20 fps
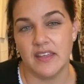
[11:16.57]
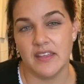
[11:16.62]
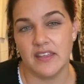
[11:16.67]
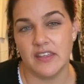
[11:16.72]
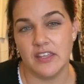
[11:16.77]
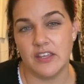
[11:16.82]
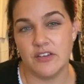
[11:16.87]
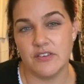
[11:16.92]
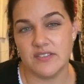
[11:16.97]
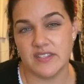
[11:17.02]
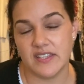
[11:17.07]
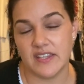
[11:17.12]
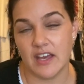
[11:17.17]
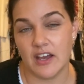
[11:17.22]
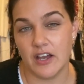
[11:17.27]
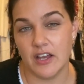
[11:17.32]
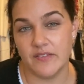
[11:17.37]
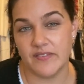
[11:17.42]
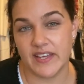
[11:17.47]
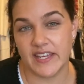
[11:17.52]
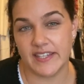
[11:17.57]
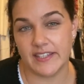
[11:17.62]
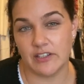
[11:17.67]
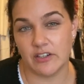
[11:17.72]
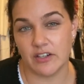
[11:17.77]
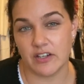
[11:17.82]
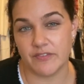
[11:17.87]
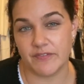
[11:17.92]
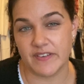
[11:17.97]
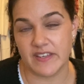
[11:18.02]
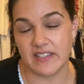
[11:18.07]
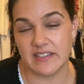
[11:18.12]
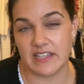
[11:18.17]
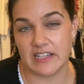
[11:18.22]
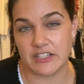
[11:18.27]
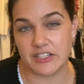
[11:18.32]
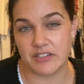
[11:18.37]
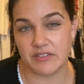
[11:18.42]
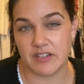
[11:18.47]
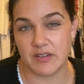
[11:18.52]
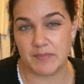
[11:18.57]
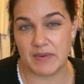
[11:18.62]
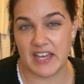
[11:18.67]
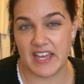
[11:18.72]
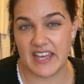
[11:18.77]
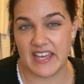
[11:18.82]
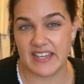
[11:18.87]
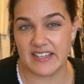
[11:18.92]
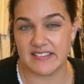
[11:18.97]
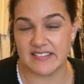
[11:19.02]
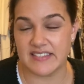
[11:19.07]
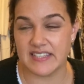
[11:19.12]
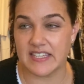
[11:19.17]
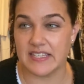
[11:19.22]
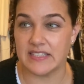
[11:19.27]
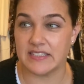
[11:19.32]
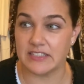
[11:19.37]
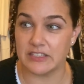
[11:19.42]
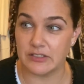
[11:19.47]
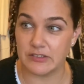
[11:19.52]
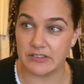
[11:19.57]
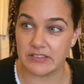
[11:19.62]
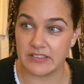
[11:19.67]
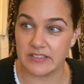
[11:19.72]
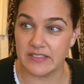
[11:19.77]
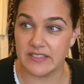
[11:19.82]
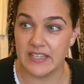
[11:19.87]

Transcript: Using the overhead locker for your luxury bags, look,